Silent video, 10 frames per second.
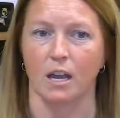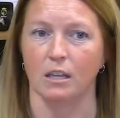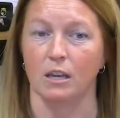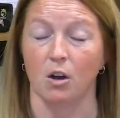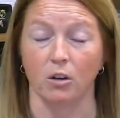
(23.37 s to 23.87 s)

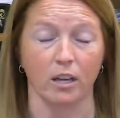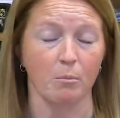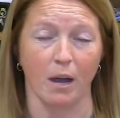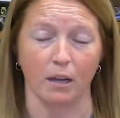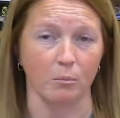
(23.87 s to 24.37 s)
and they all
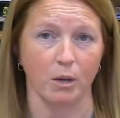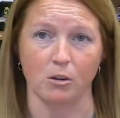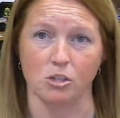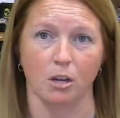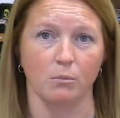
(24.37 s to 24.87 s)
came back in
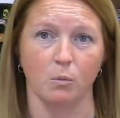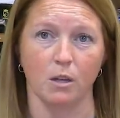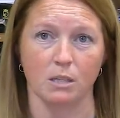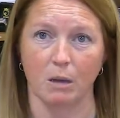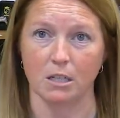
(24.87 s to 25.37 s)
better shape than
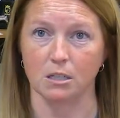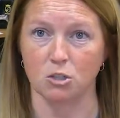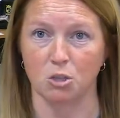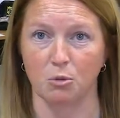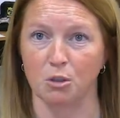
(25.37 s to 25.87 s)
we
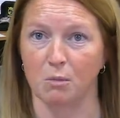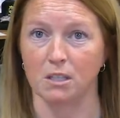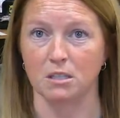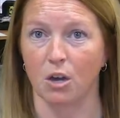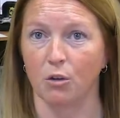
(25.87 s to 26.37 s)
expected. So both
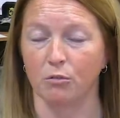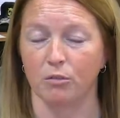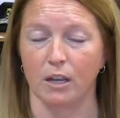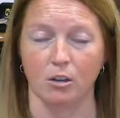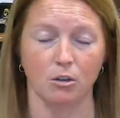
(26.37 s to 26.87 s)

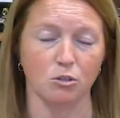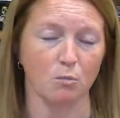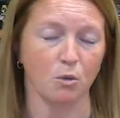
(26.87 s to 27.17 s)
myself and Coach